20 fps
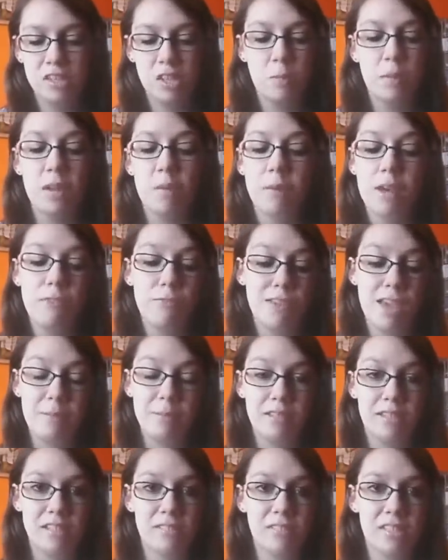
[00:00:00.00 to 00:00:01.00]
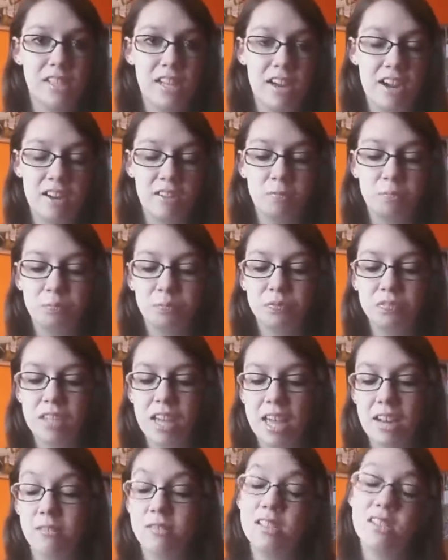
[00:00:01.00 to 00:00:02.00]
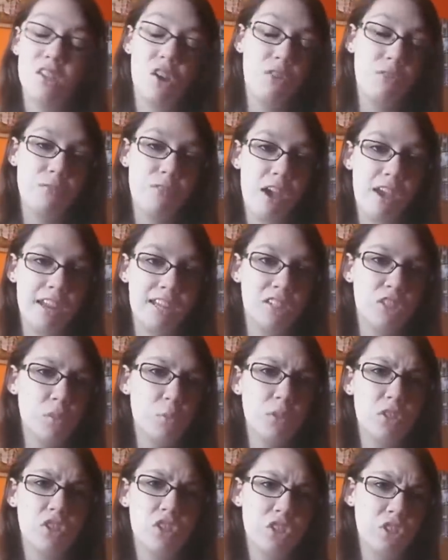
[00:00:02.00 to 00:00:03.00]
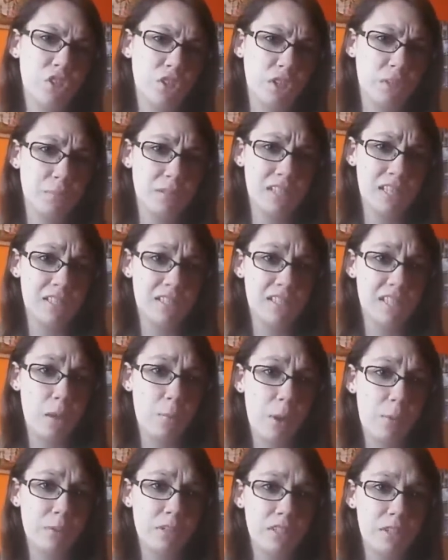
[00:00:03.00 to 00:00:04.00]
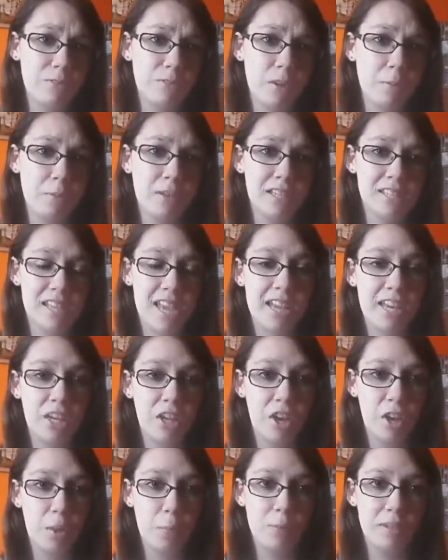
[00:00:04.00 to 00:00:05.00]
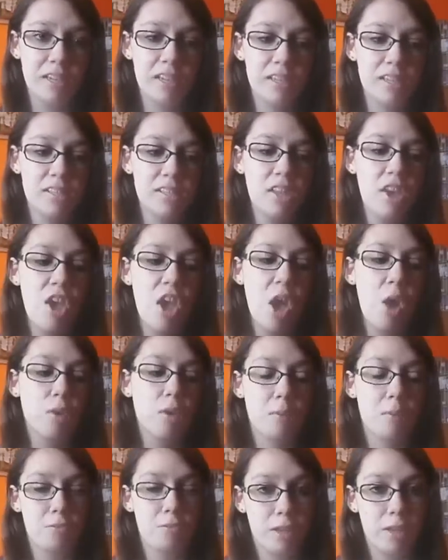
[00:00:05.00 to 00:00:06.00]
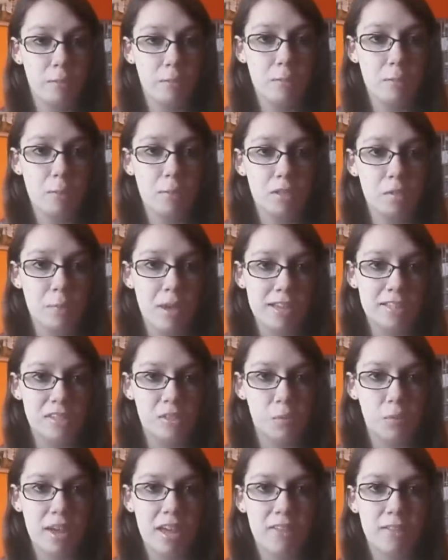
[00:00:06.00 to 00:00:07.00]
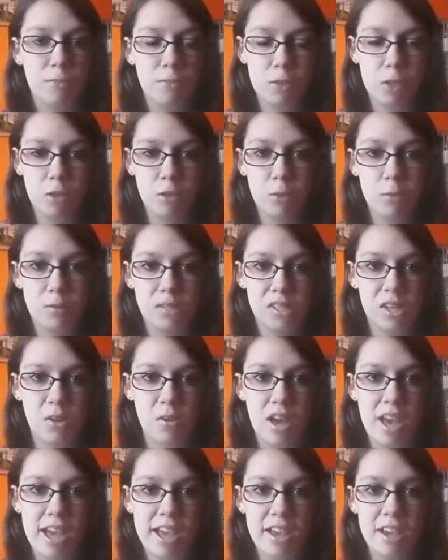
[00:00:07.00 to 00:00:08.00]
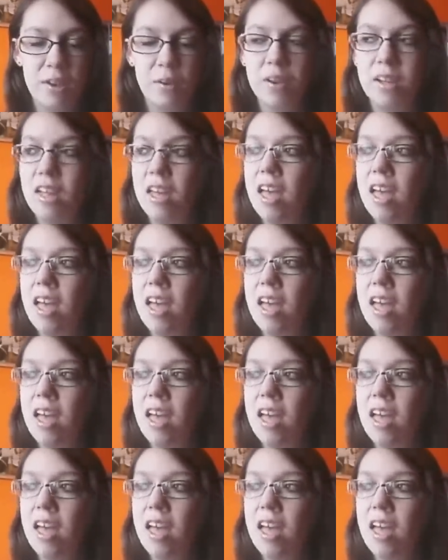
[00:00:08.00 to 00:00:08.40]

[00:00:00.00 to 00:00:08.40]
So many of my family lives there, and it was so fun. I just wish the circumstances I went were different because I had to go because one of my family members passed away and the funeral was in Ohio.